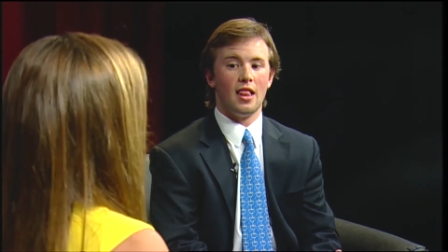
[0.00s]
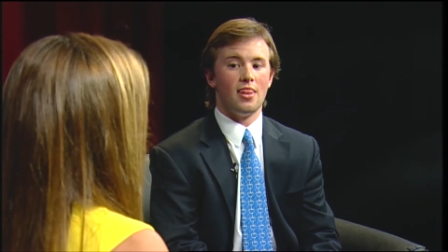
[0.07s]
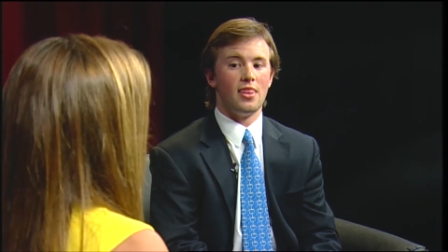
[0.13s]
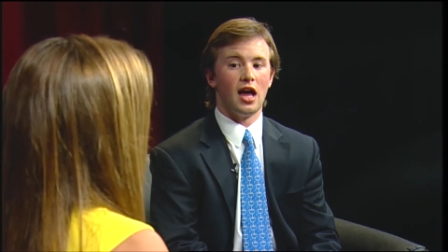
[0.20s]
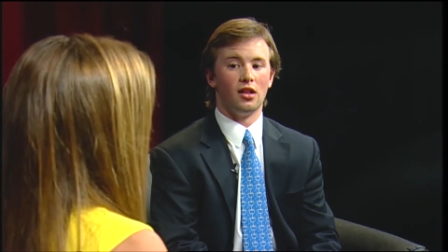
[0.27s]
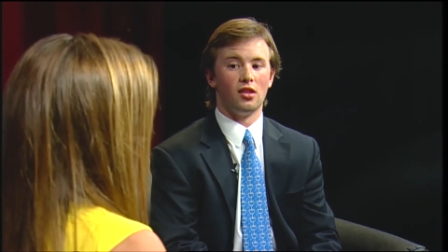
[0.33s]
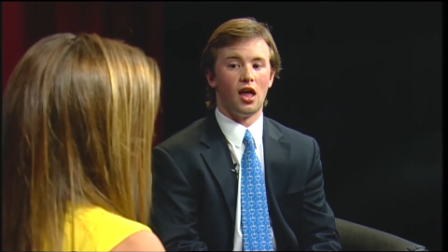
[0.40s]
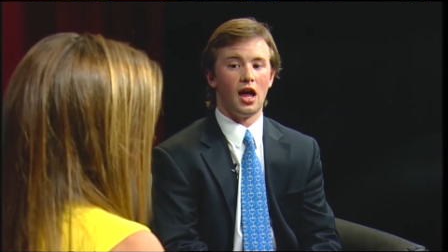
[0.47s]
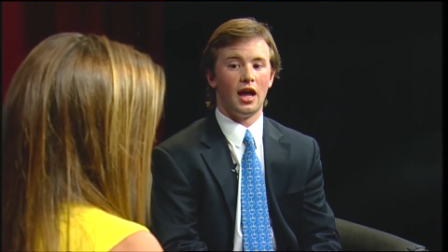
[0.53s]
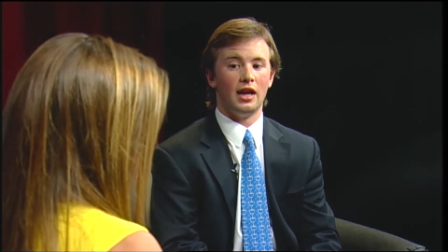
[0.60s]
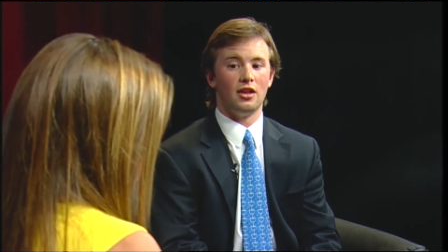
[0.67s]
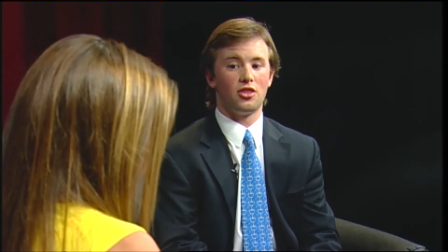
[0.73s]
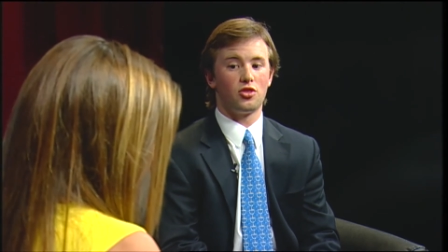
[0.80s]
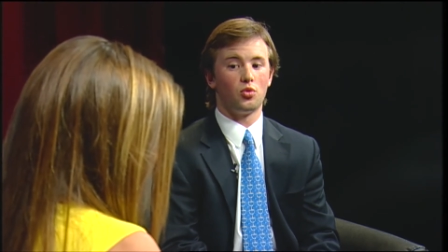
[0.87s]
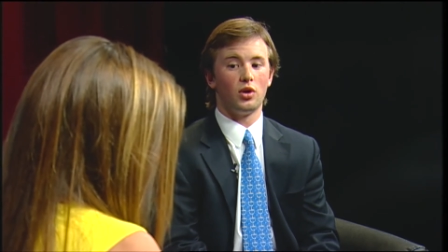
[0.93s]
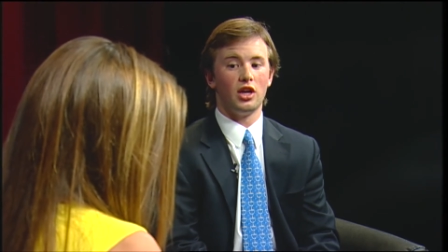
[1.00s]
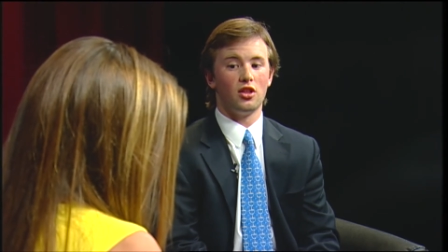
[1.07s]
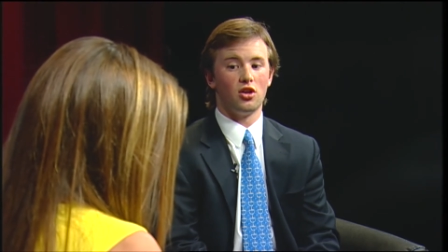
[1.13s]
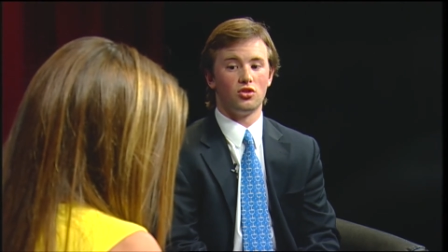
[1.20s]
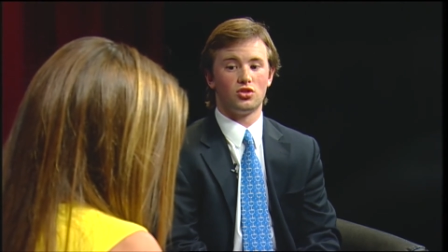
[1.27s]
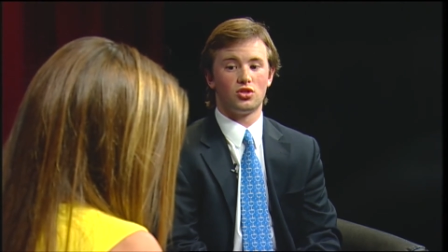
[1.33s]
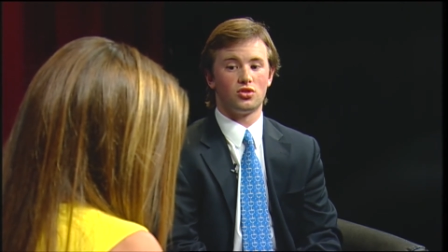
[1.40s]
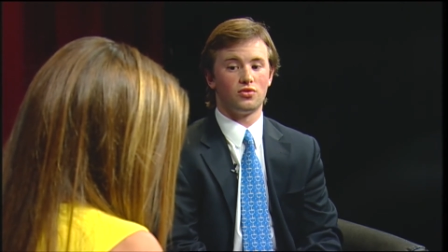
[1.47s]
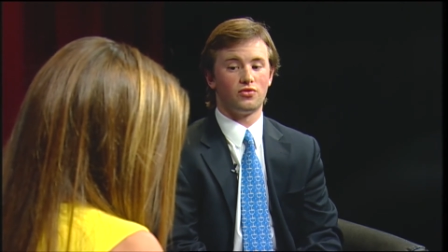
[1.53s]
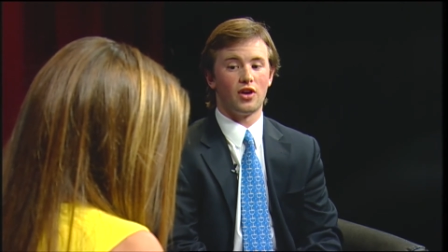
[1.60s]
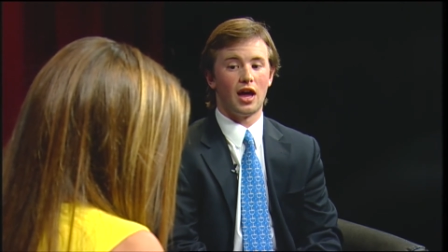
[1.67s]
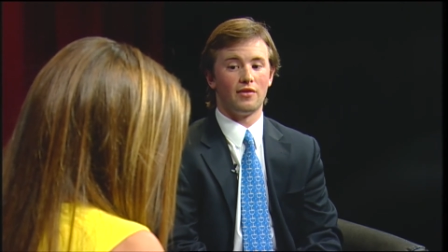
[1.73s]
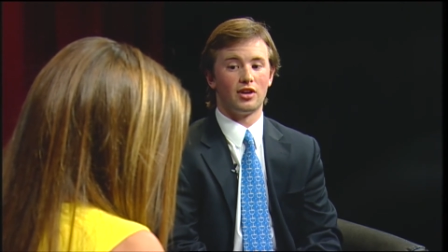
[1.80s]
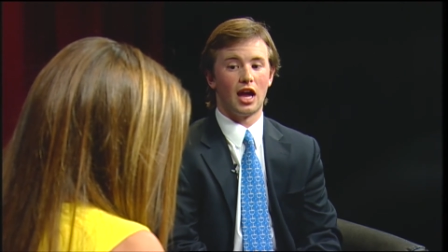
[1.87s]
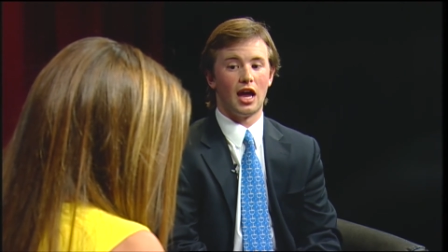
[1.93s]
That line, 3 of those
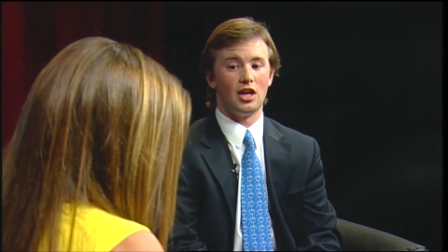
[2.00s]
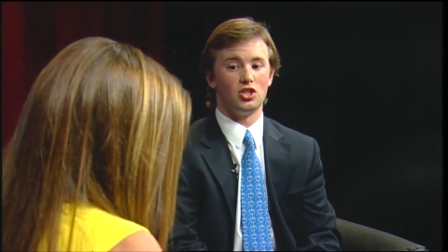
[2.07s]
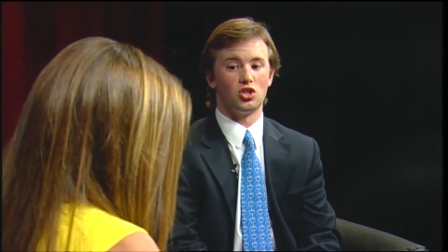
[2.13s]
5 guys